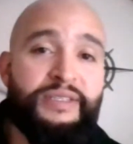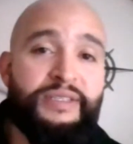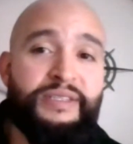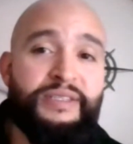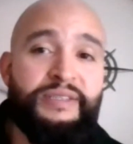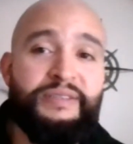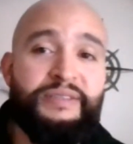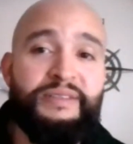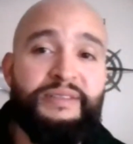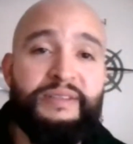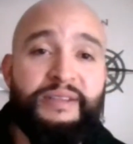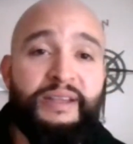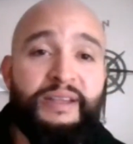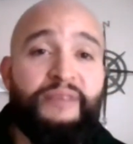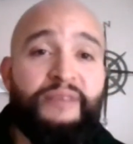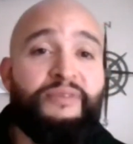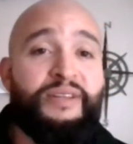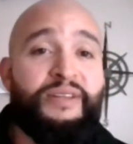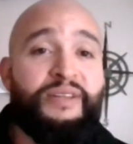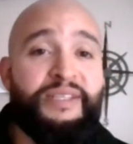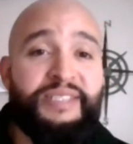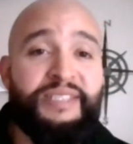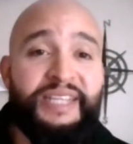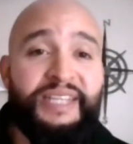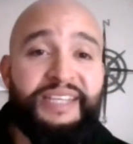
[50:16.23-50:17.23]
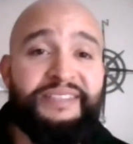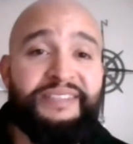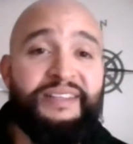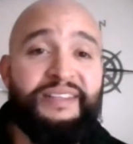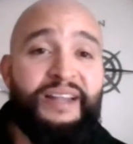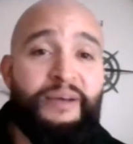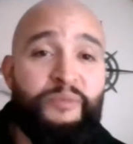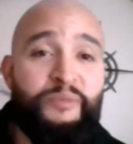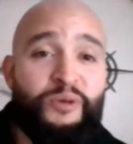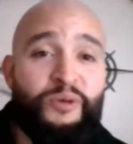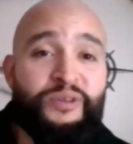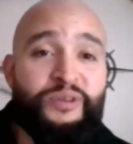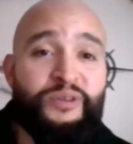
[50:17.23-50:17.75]
It definitely takes a
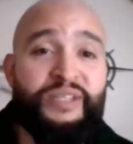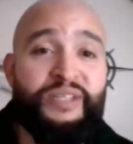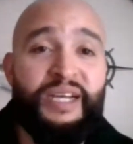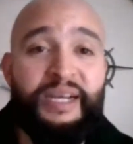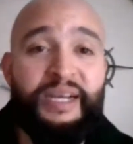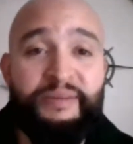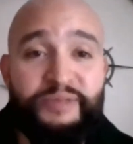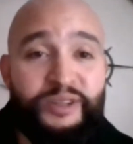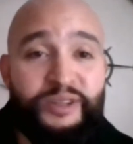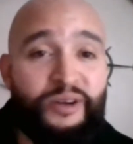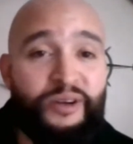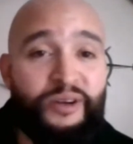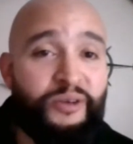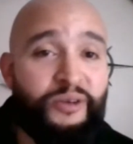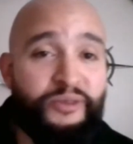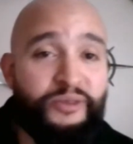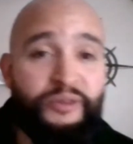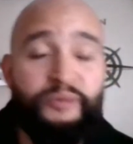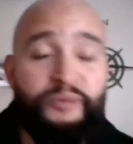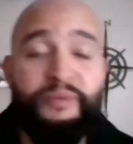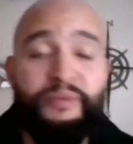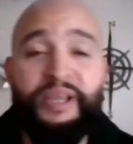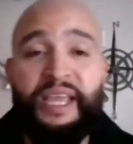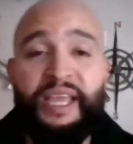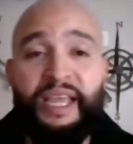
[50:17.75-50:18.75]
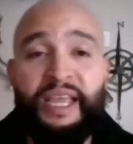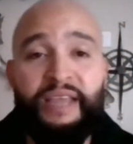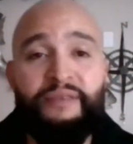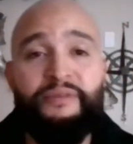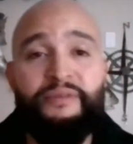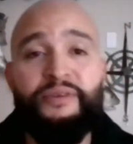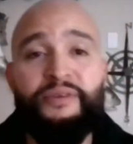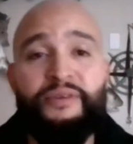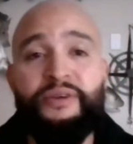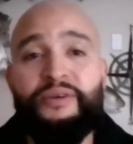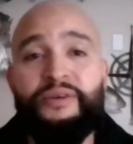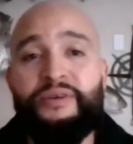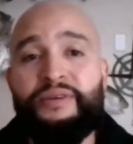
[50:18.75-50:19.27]
lot more time to learn their
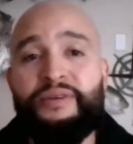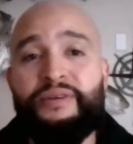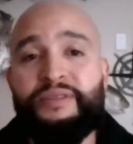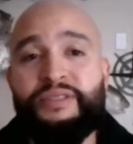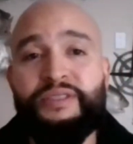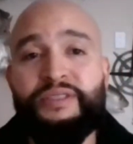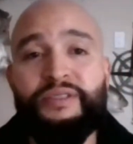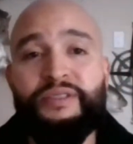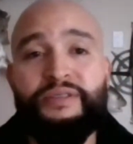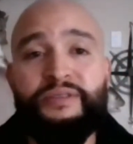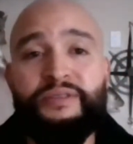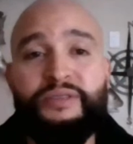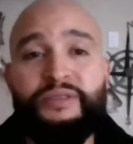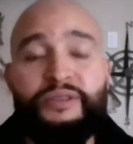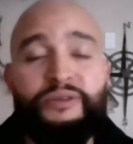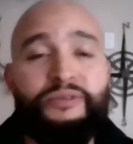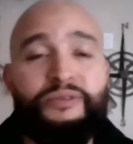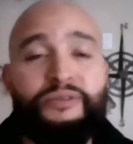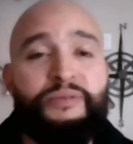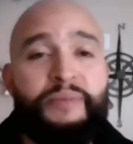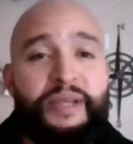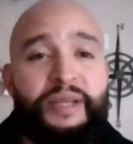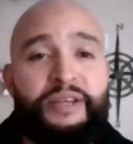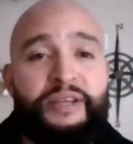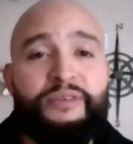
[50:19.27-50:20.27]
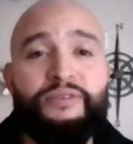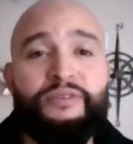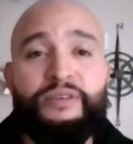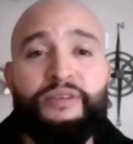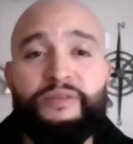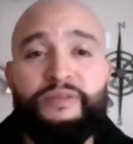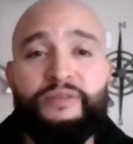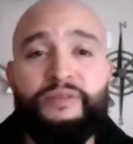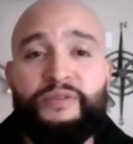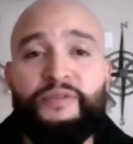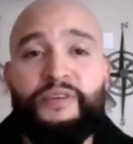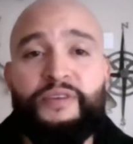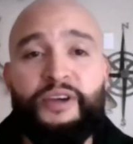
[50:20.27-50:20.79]
behavior and just, to make
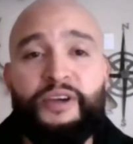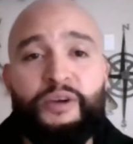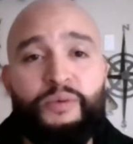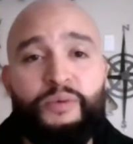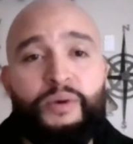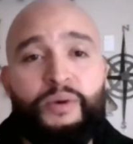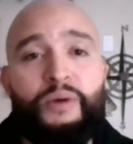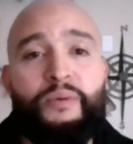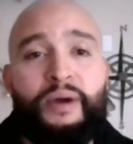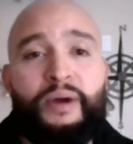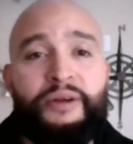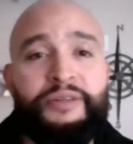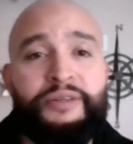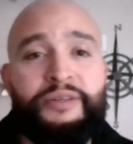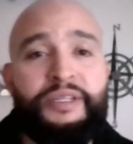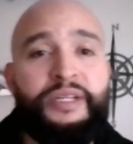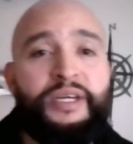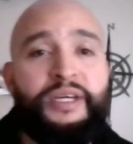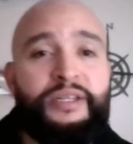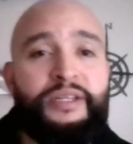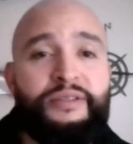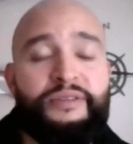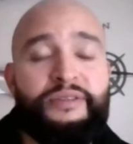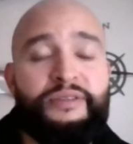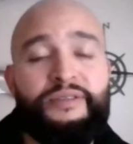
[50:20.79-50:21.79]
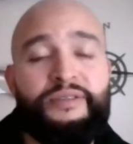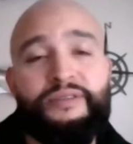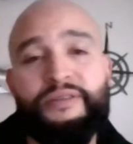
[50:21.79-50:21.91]
yourself a very well-rounded hunter.